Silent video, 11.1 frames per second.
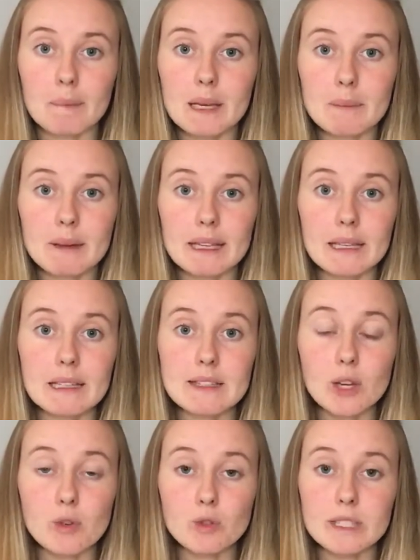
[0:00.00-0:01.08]
maybe
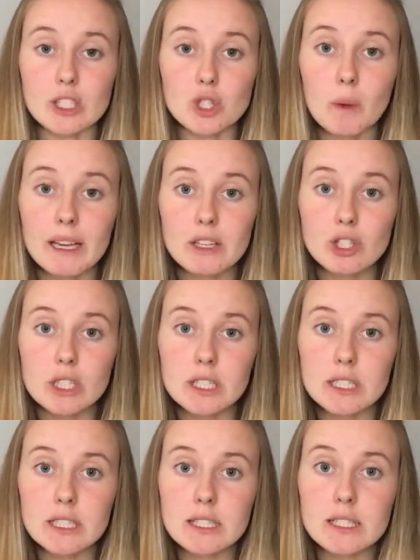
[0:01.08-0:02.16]
social
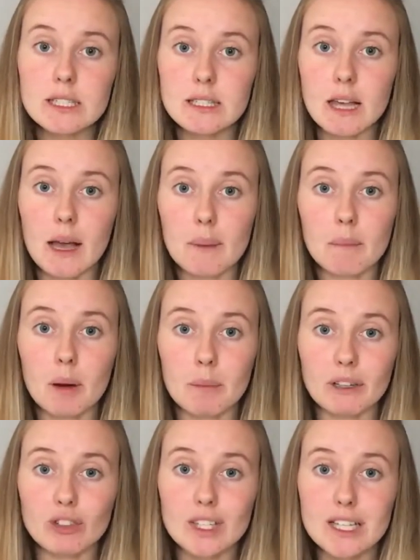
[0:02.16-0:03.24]
situations,
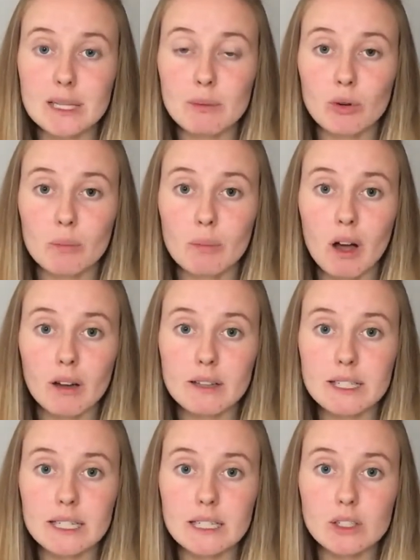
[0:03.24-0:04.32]
public transport,
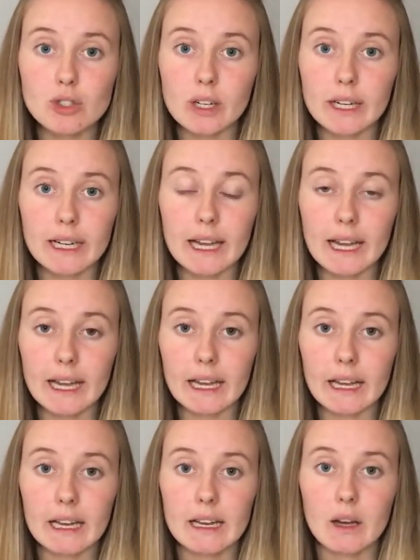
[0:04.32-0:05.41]
parties,
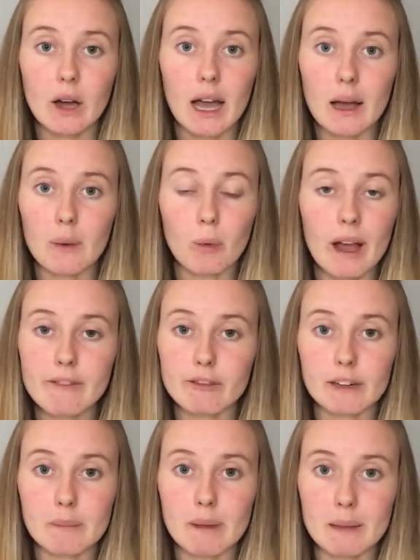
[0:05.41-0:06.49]
drinking,
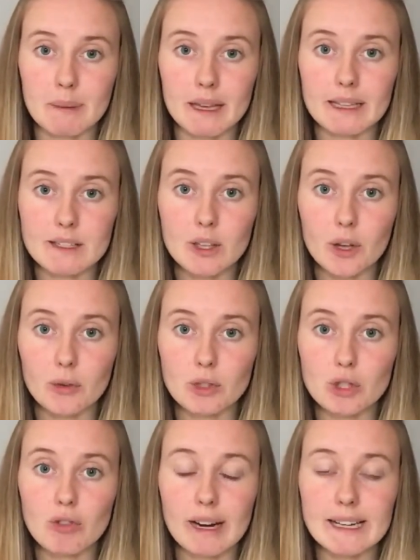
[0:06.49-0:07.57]
whatever it may be. So
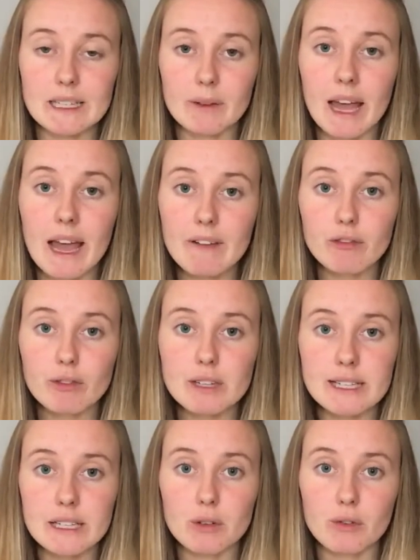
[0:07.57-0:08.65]
just write down every
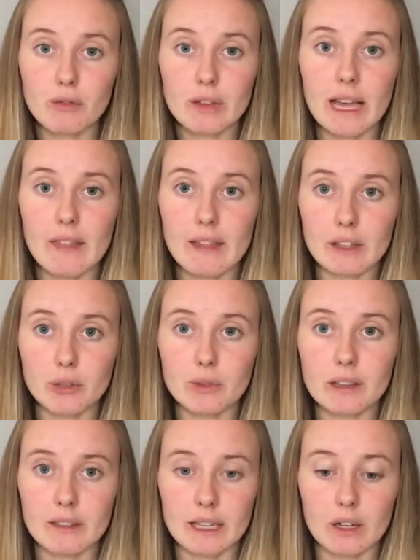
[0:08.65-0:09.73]
single fear that you
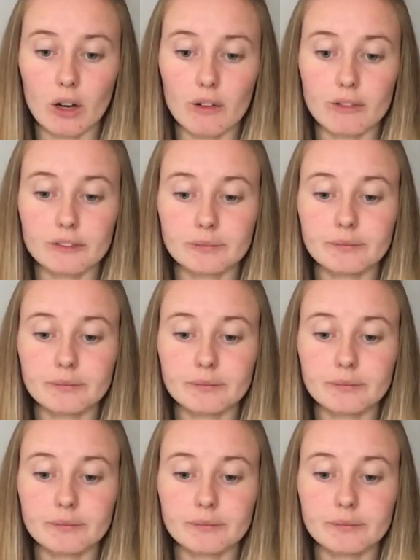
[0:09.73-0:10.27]
can think of.